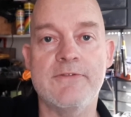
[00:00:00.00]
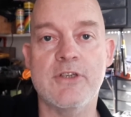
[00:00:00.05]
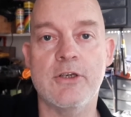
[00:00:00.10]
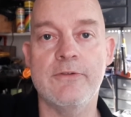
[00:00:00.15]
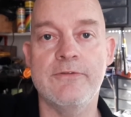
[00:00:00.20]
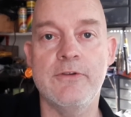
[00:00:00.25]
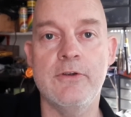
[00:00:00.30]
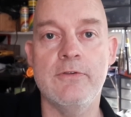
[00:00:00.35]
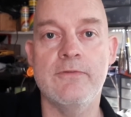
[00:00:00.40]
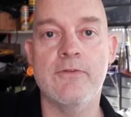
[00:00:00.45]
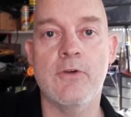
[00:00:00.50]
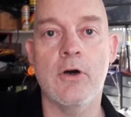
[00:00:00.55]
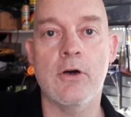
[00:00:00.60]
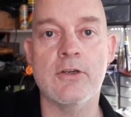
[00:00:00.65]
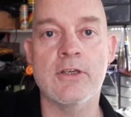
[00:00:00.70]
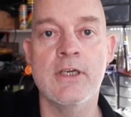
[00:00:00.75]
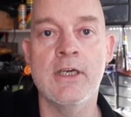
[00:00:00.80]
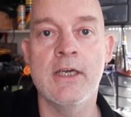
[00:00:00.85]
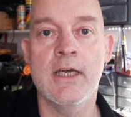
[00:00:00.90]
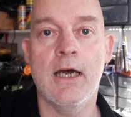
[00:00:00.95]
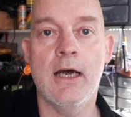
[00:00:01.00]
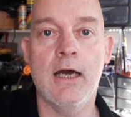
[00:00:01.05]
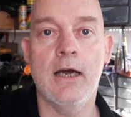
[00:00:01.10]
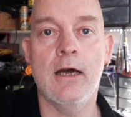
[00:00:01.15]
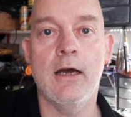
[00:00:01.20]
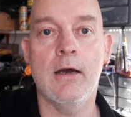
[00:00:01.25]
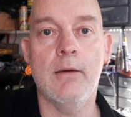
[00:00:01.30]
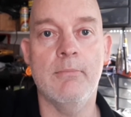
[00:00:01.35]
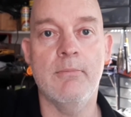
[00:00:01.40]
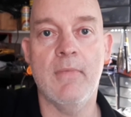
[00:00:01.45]
So if you've got
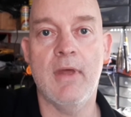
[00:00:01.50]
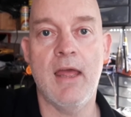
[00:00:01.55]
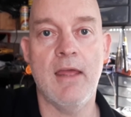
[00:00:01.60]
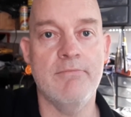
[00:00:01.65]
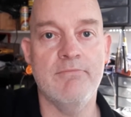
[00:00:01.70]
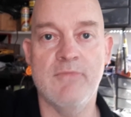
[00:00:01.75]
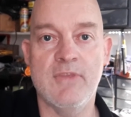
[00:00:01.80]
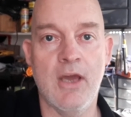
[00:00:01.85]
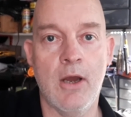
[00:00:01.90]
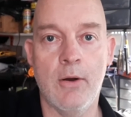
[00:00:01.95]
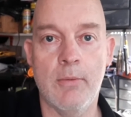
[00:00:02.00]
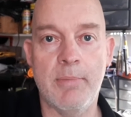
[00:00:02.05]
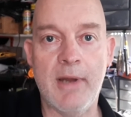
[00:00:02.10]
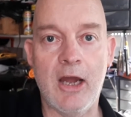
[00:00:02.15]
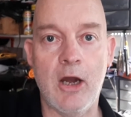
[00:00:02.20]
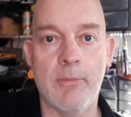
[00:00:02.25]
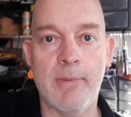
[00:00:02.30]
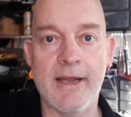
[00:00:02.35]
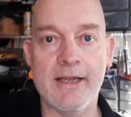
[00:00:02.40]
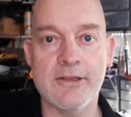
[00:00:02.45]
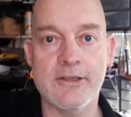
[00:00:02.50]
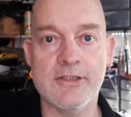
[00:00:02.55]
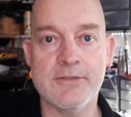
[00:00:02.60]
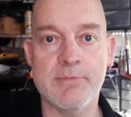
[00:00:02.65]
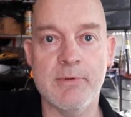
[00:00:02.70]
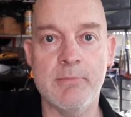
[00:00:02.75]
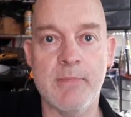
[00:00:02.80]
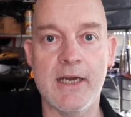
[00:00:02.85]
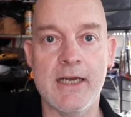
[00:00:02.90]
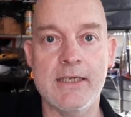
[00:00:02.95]
a power bank that's
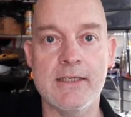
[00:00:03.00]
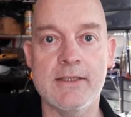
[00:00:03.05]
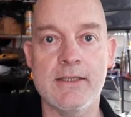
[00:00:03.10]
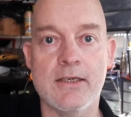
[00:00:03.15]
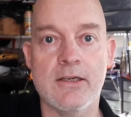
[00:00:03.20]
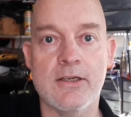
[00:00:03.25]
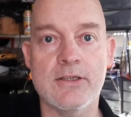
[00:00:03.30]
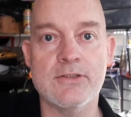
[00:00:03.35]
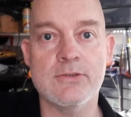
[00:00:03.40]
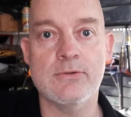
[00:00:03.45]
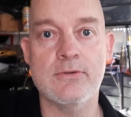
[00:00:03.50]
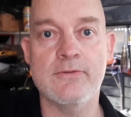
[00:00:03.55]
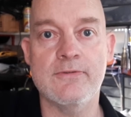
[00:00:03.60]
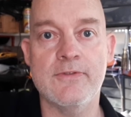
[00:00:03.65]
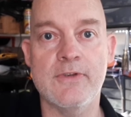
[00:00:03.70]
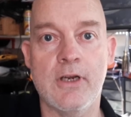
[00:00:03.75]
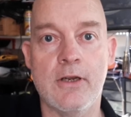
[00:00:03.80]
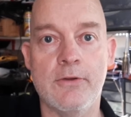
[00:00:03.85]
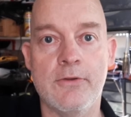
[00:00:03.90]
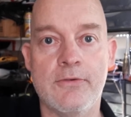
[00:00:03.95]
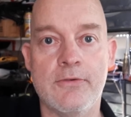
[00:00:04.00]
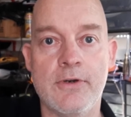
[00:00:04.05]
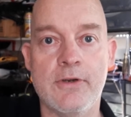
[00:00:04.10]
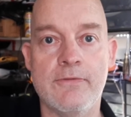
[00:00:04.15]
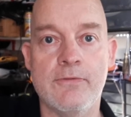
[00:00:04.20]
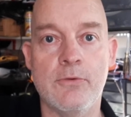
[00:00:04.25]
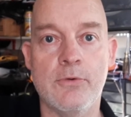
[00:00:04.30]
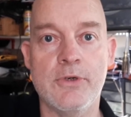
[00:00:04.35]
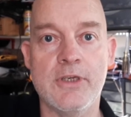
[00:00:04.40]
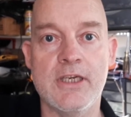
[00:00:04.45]
been made in the last sort of 3 or
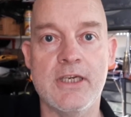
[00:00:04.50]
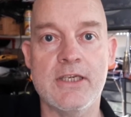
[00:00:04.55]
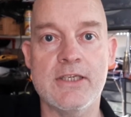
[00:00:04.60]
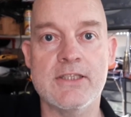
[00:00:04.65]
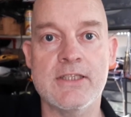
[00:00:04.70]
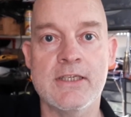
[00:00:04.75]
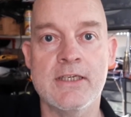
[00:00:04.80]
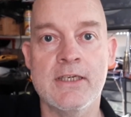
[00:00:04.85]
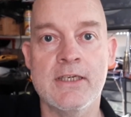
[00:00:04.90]
4 years,